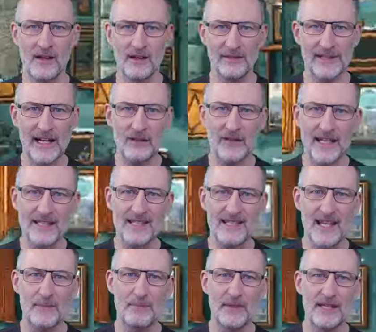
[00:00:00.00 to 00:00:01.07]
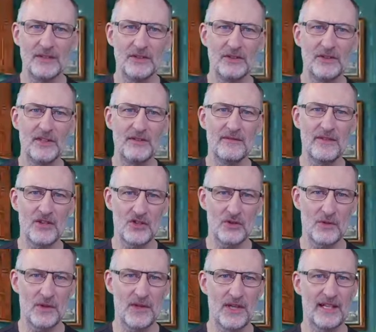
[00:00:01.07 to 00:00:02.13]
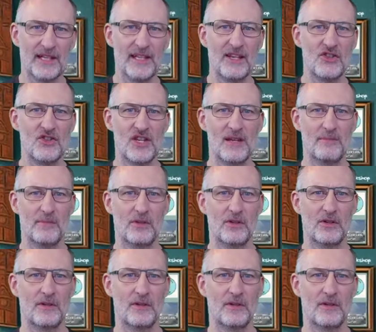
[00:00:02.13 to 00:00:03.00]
Now let's step into the visual thinking chamber.